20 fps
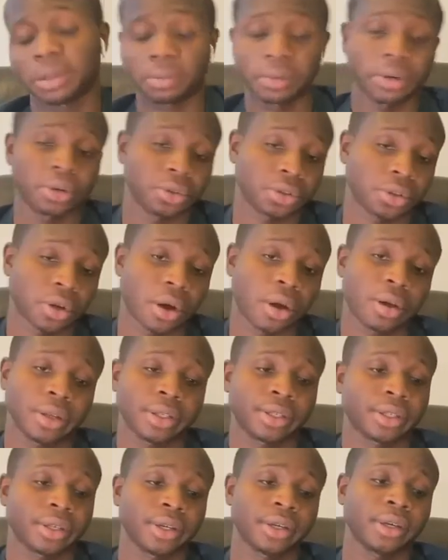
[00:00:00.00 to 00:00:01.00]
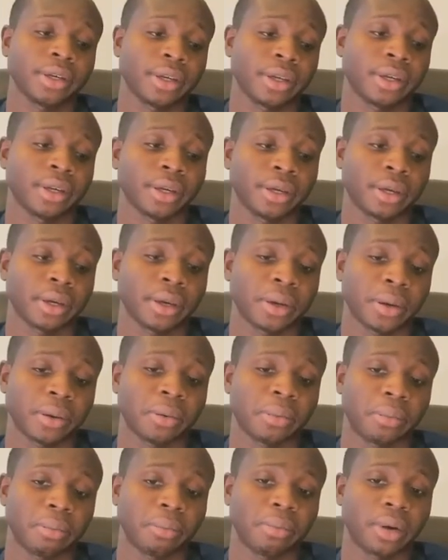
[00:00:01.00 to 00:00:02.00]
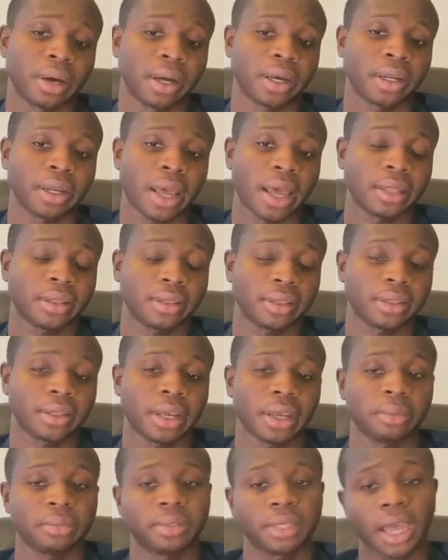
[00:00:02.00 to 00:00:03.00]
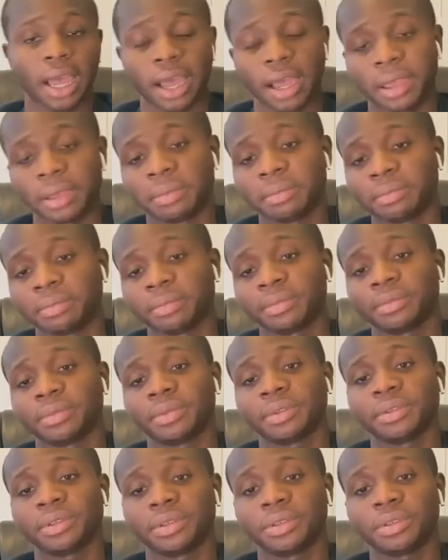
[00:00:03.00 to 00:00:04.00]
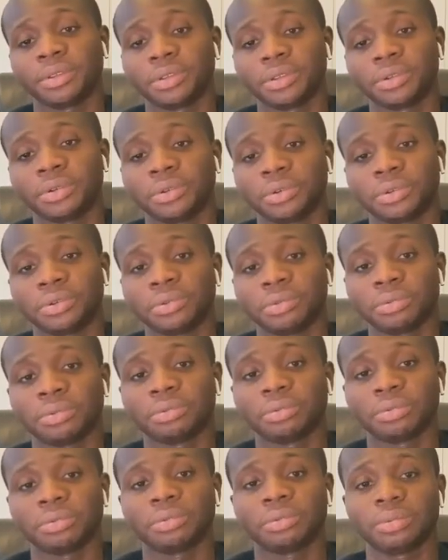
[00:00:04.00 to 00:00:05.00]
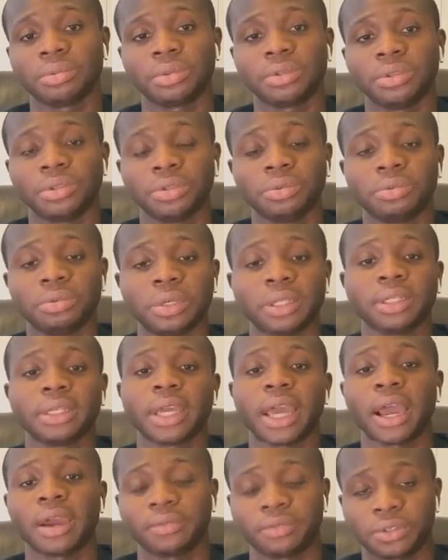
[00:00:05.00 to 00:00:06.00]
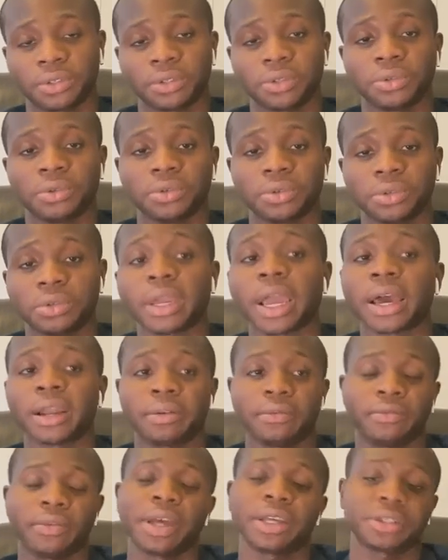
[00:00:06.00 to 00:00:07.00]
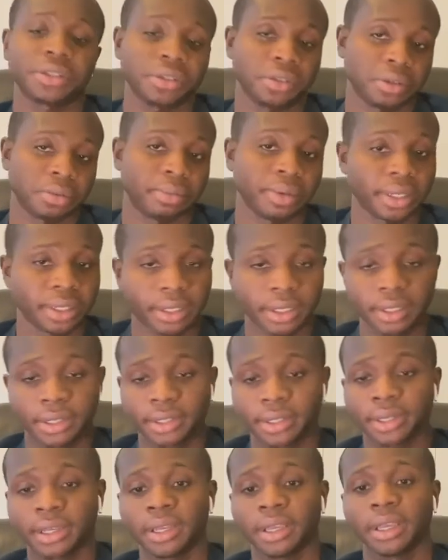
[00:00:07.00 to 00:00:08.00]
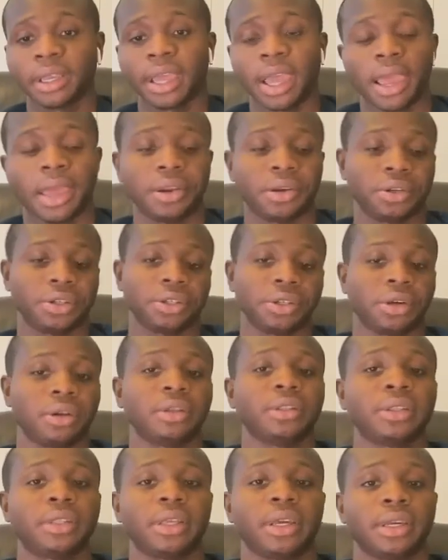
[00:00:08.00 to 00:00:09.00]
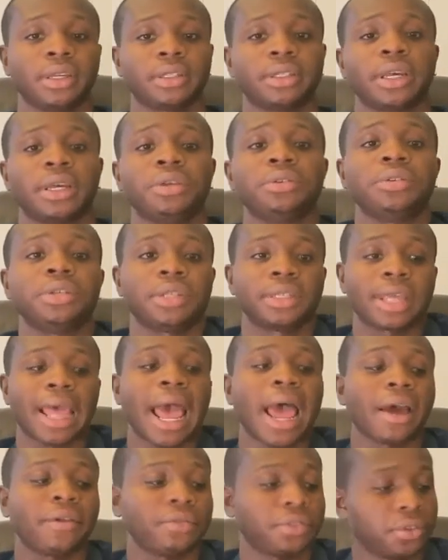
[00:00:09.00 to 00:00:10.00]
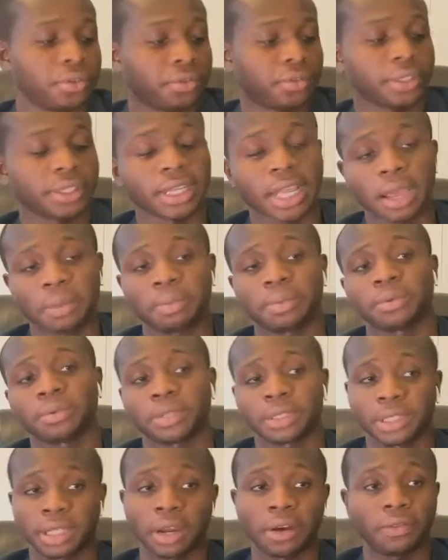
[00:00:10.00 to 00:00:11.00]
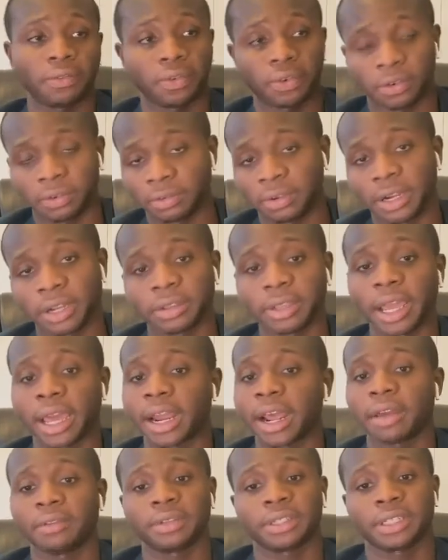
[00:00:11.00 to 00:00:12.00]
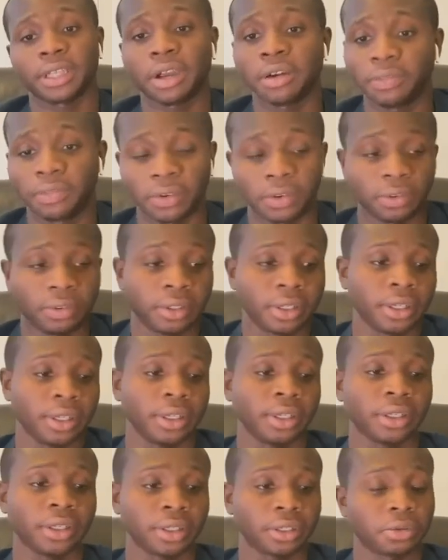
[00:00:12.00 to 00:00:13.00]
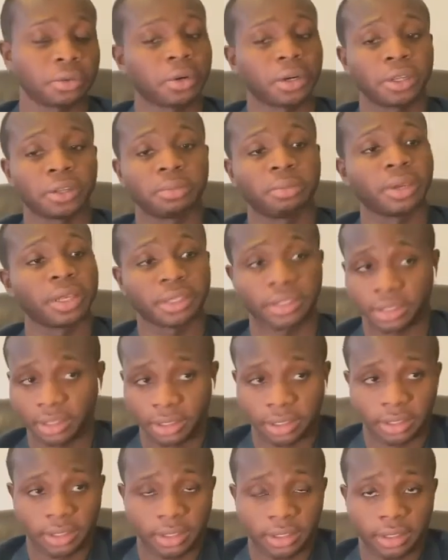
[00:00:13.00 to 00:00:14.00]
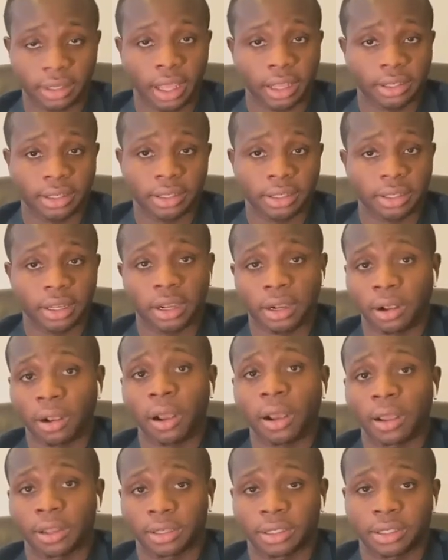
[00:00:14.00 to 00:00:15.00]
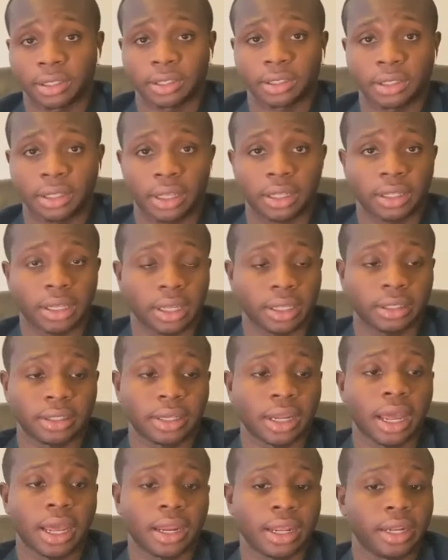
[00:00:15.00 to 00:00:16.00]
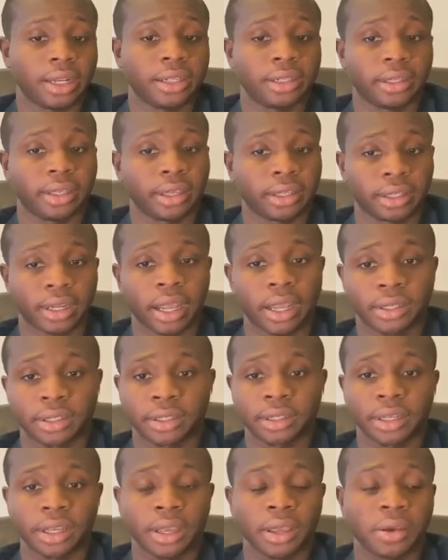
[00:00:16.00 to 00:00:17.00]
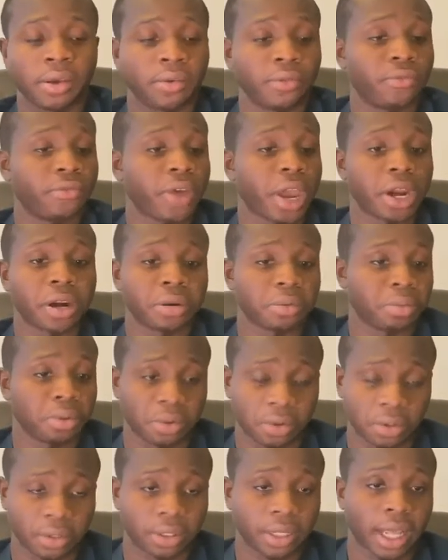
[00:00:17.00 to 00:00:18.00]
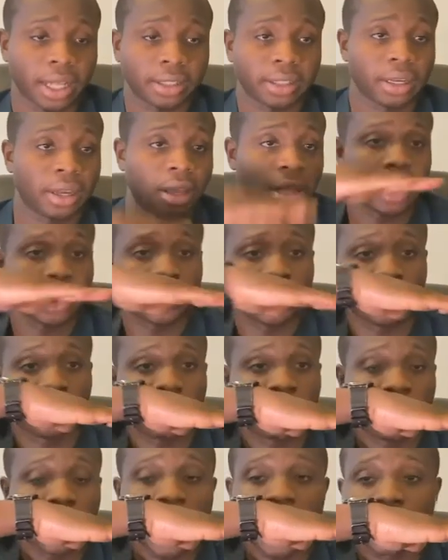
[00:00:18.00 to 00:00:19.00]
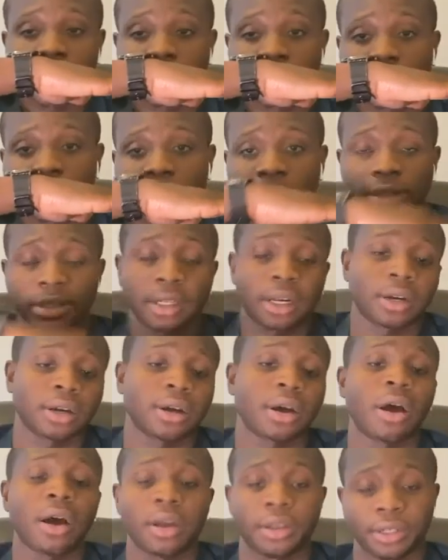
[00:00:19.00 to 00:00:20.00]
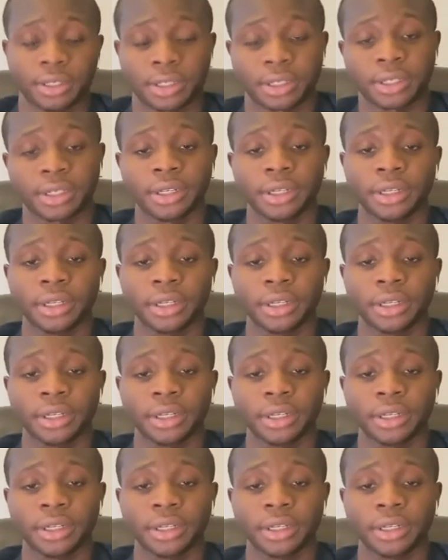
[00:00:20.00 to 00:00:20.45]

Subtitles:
some of those costs, but at the same time, you really have to, you gotta invest in your business, and there's certain things that you just have to. For example, a cell phone, right? You gotta have a cell phone to run your business. That's a sunk cost. That's not anything that's variable. That's a flat sunk cost.